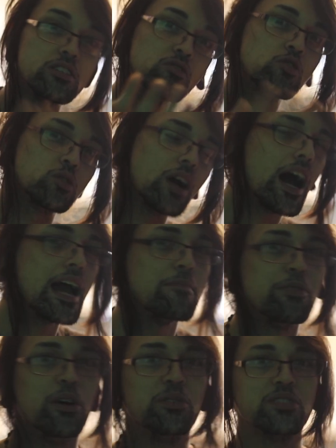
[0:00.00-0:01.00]

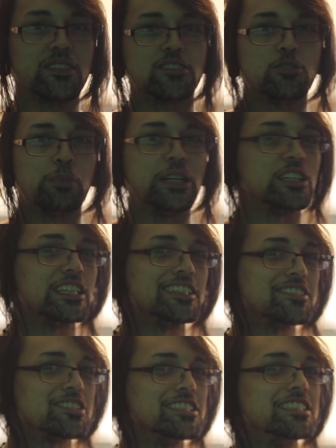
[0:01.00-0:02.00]
describe those
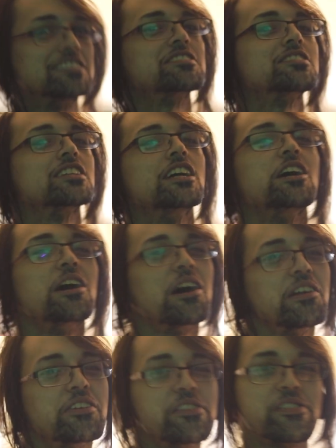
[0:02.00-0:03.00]
experiences
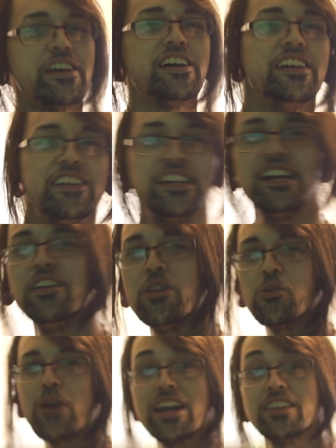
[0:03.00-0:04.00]
other than
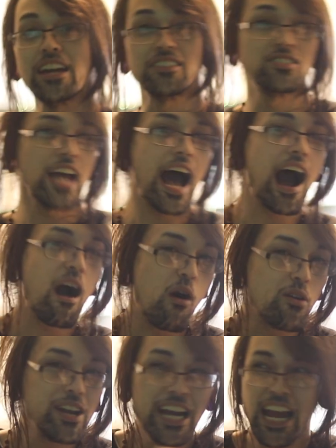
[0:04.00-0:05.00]
the way they
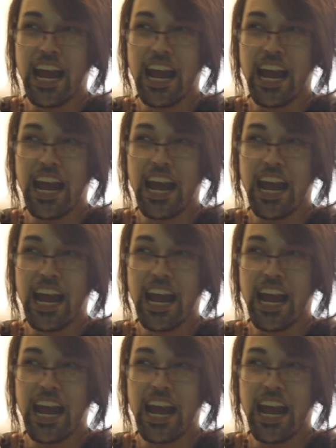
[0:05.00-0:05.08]
sound